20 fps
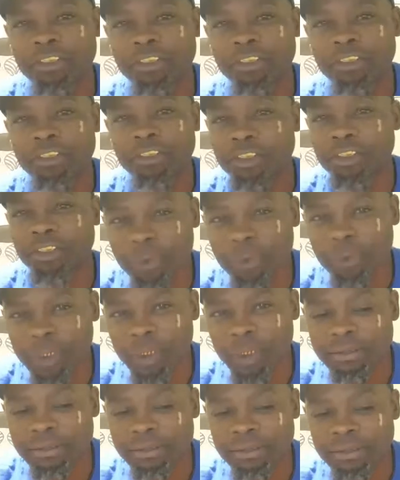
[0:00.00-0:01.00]

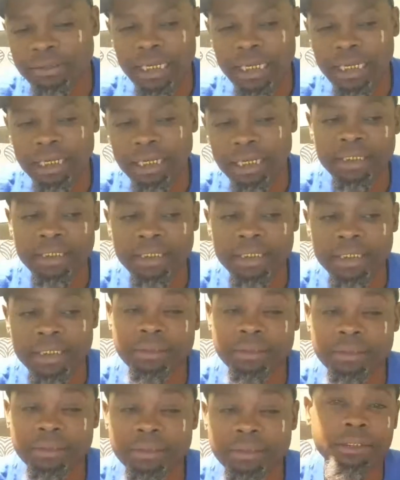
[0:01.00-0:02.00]
situations in life, I think
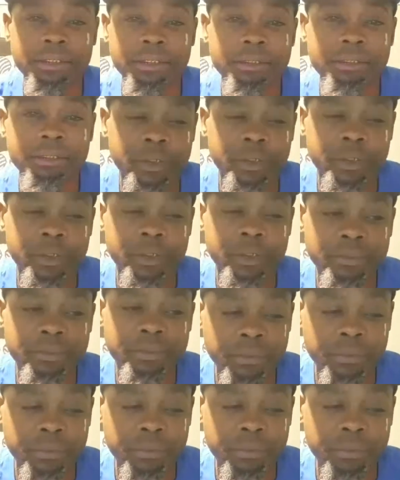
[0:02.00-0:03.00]
it's good for us
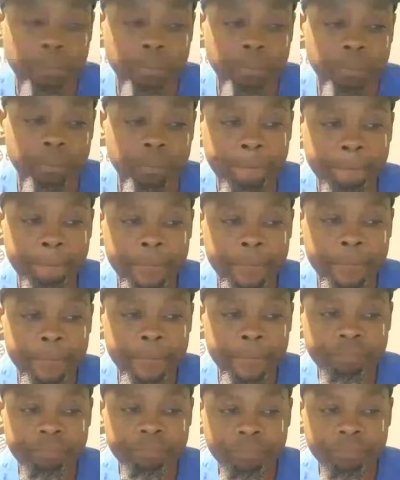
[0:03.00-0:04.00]
to
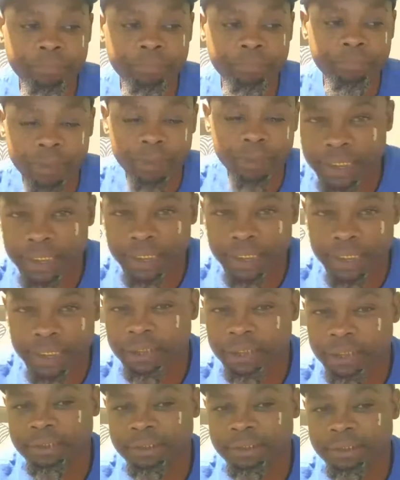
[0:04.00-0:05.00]
think
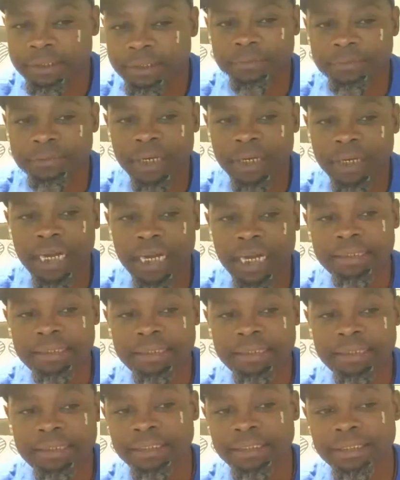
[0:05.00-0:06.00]
of
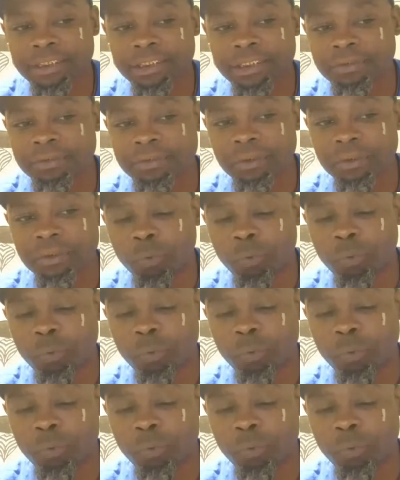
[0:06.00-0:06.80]
ourselves where we